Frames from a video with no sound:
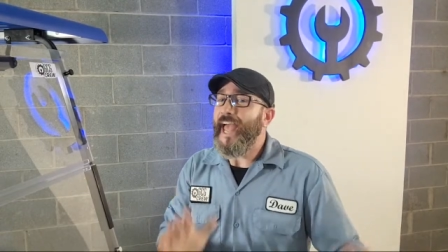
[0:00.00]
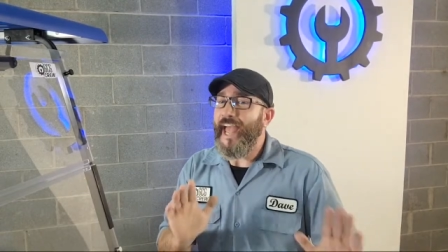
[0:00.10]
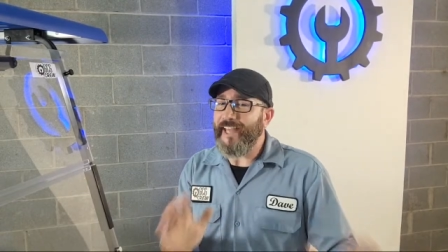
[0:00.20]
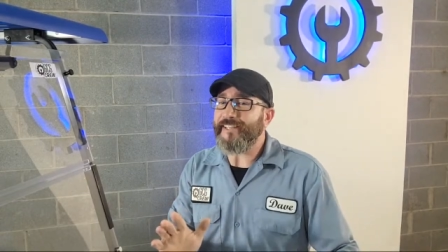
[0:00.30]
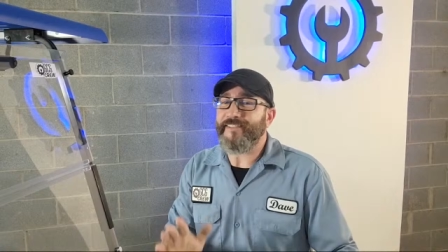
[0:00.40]

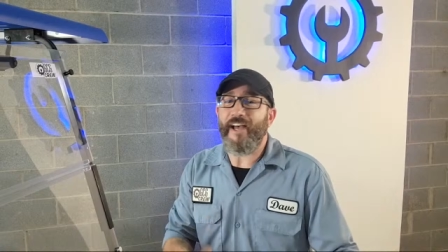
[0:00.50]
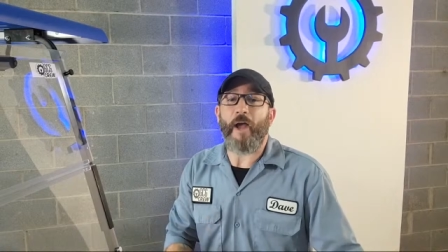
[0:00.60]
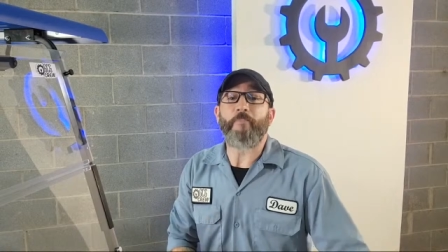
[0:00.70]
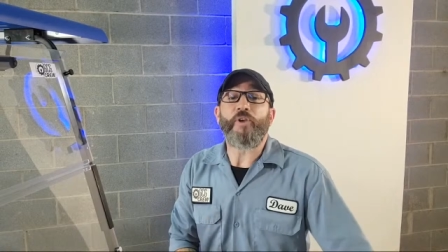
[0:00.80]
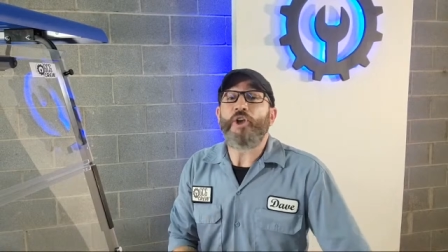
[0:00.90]

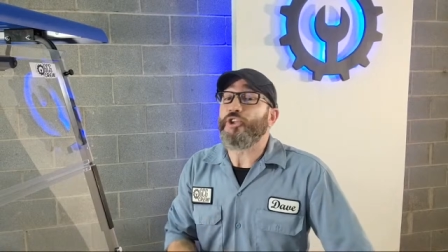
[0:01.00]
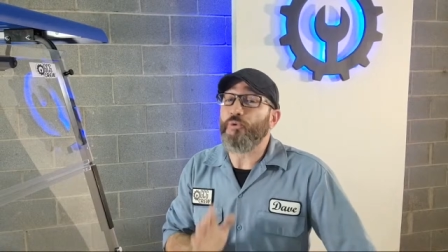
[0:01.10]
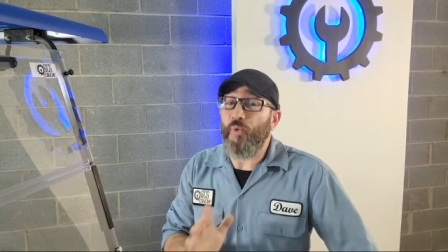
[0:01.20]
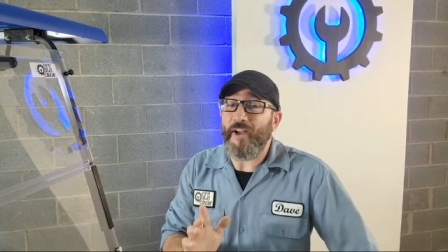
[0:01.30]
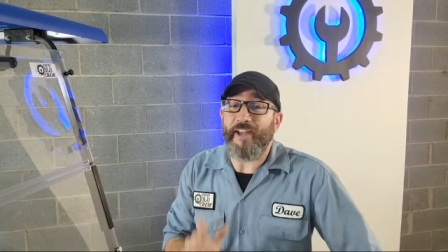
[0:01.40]
anytime you
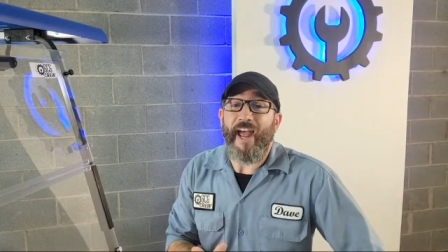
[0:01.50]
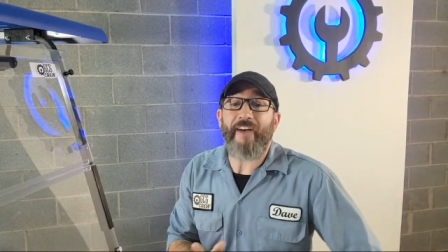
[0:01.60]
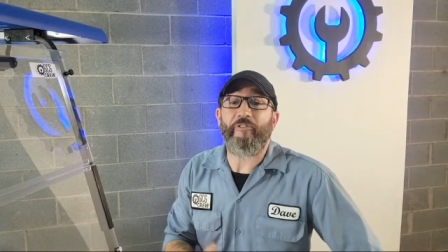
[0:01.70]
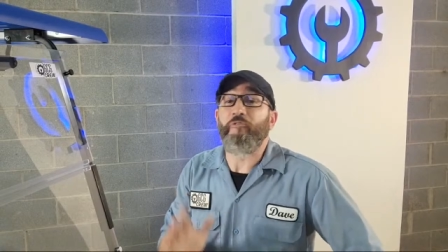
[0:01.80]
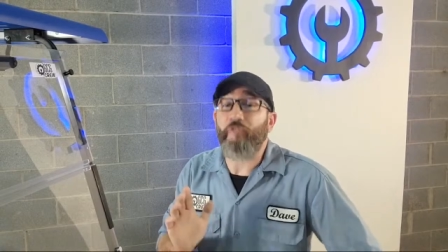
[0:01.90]
want to have
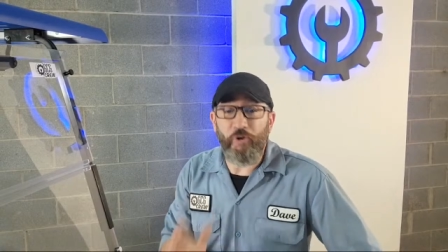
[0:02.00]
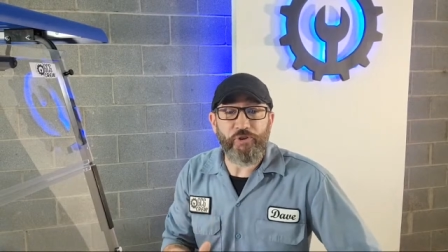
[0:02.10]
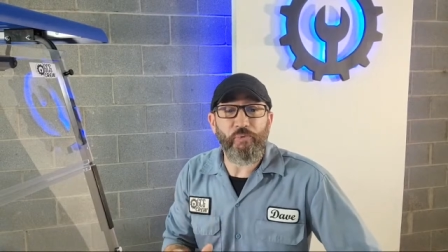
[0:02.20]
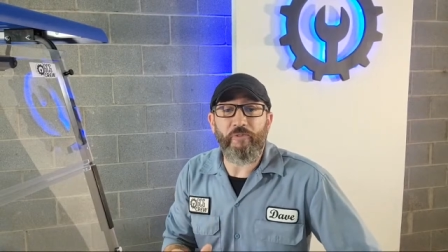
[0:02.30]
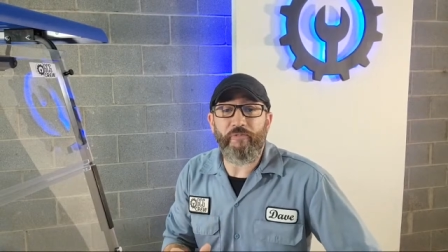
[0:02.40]
a
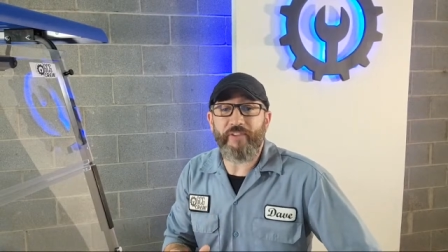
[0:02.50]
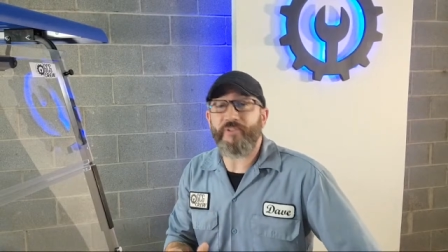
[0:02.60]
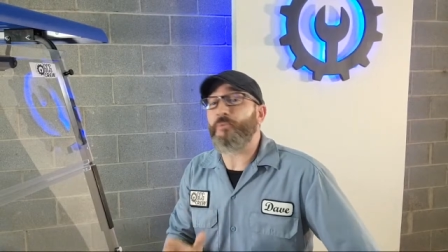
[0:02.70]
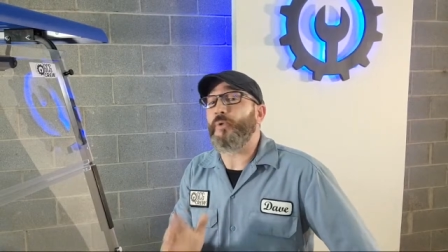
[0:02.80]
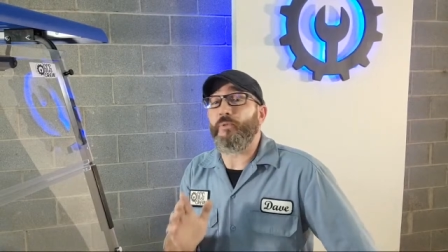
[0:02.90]
virtual
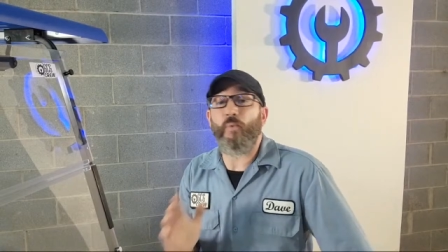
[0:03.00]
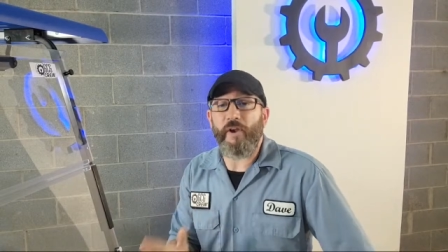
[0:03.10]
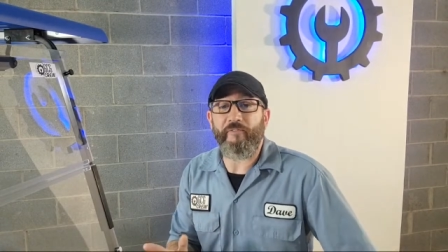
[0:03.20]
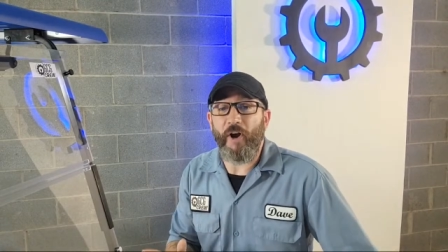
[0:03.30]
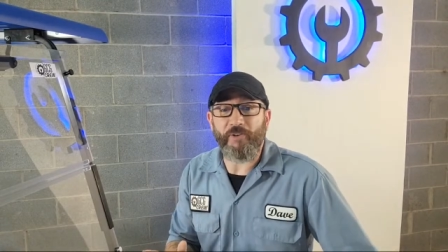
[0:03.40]
visit with one
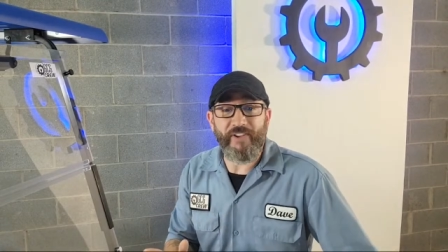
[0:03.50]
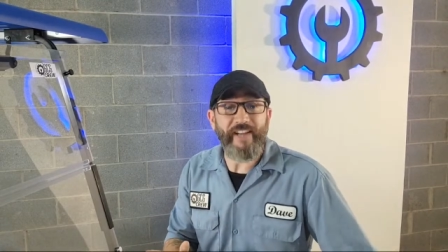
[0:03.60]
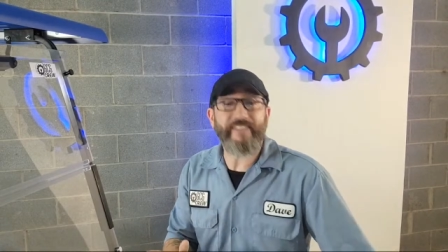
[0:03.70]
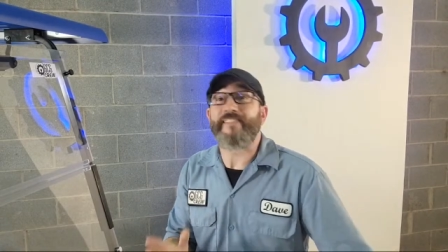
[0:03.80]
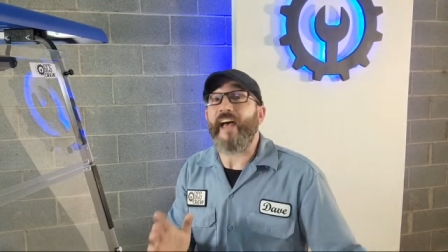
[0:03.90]
of our
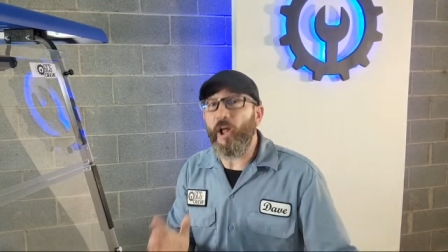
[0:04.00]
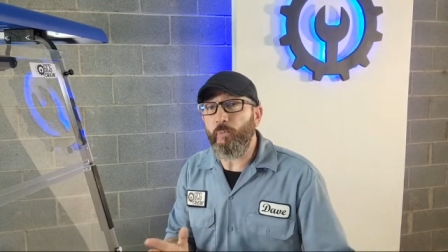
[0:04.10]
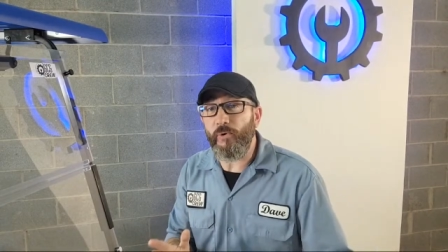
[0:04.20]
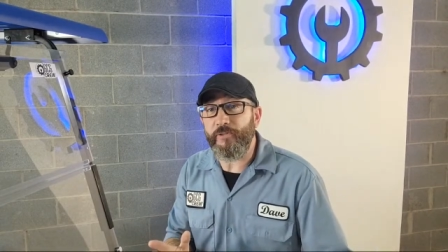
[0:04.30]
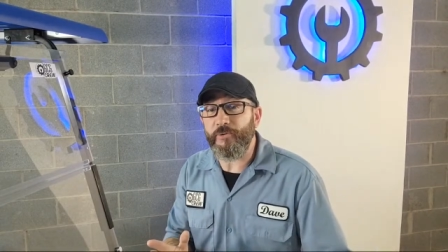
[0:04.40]
techs to help
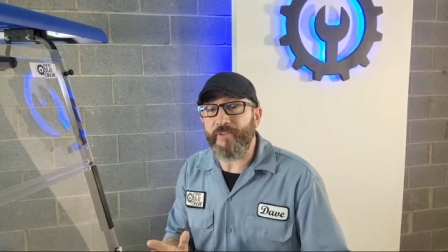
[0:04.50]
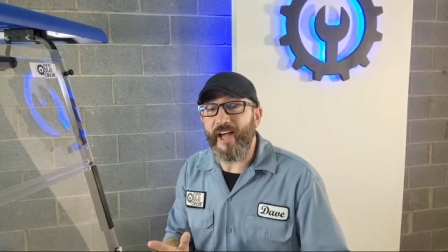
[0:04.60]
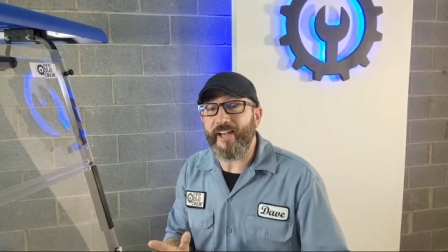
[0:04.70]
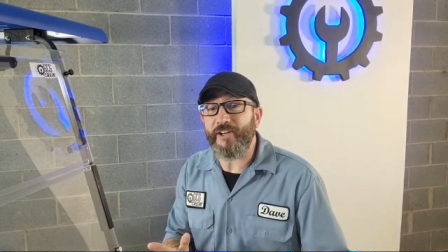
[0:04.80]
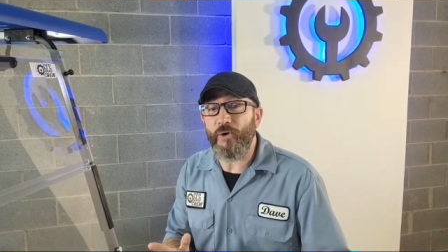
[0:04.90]
with your
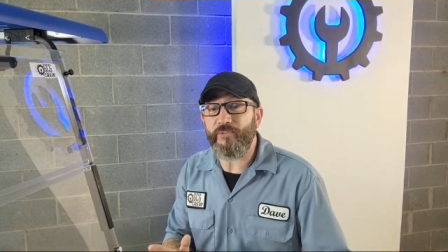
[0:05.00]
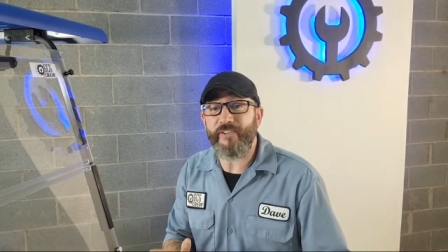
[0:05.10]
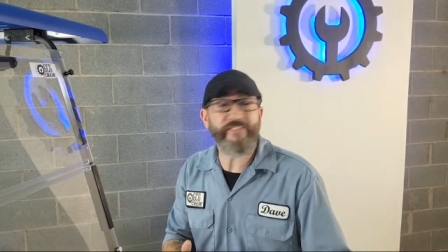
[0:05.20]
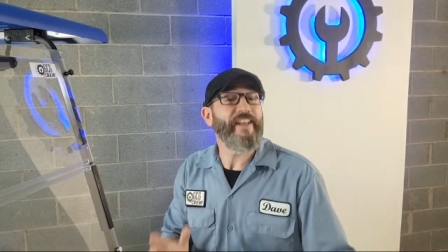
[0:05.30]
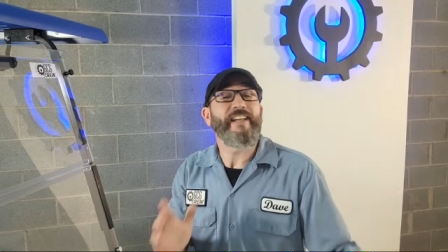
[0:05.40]

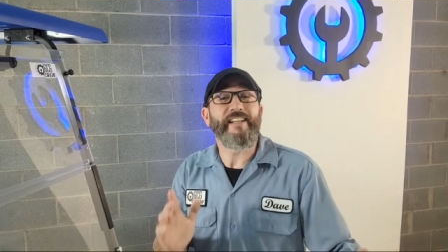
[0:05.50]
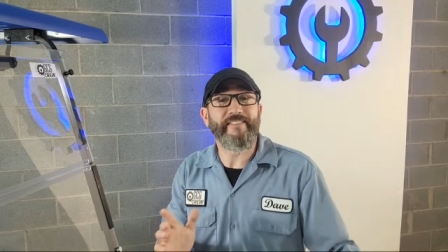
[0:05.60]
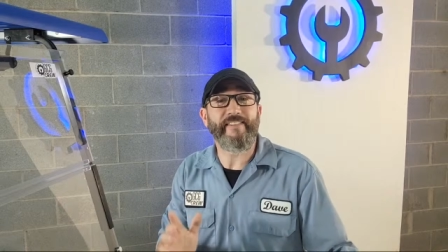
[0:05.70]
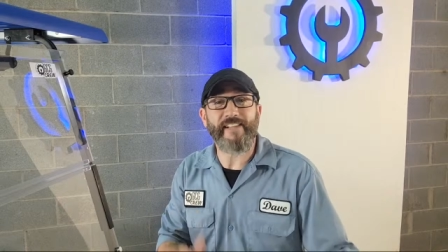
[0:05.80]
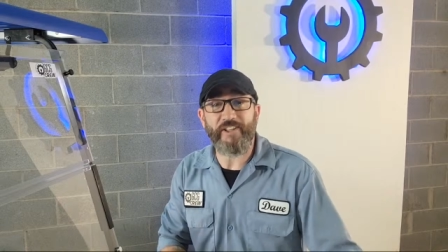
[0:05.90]
diagnosis,
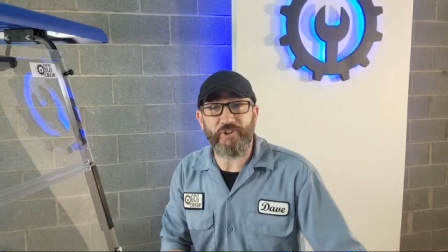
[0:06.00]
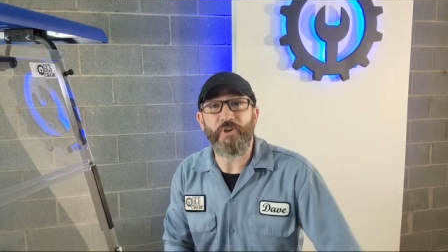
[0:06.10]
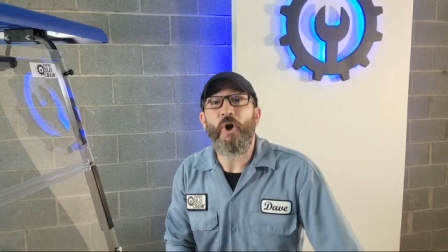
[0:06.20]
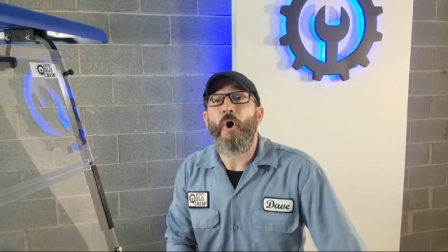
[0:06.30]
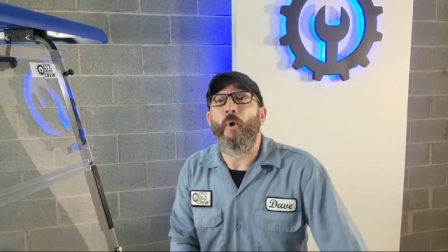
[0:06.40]
installation,
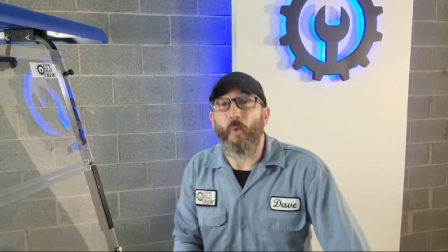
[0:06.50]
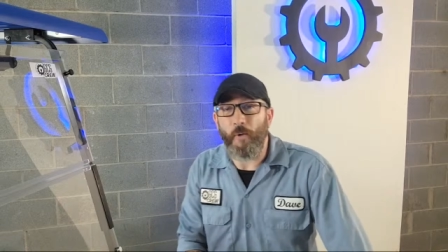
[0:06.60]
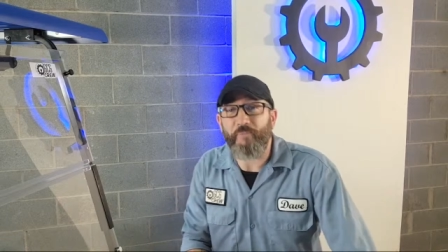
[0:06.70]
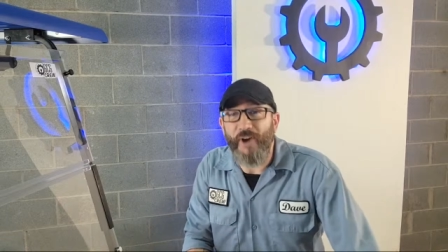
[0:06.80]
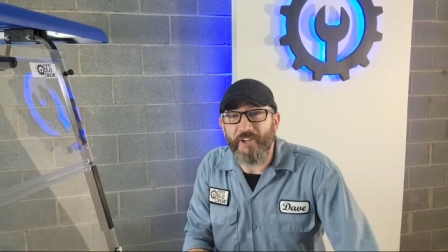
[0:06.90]
or
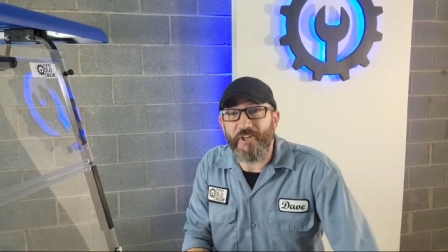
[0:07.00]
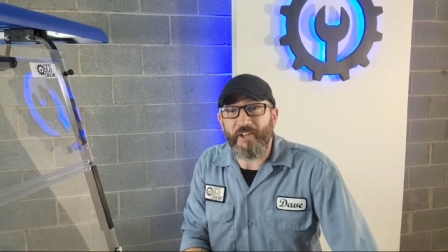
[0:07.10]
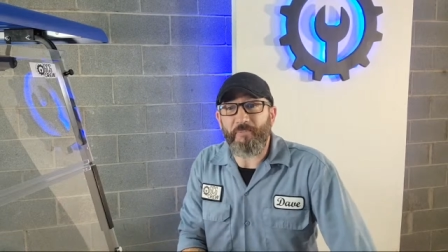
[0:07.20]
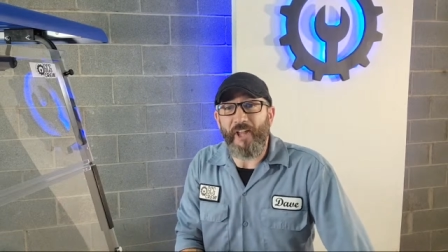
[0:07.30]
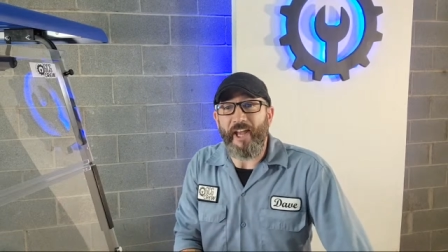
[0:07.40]

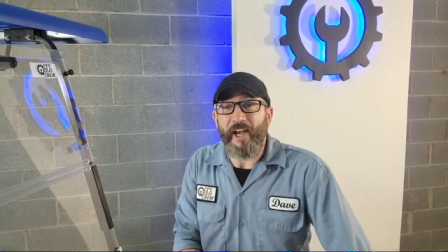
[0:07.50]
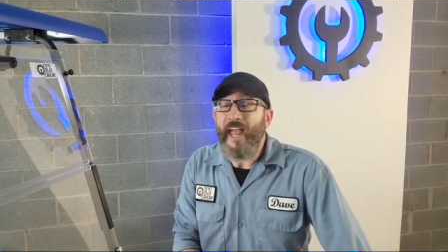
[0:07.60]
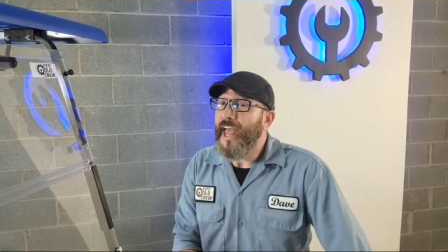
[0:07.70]
project planning.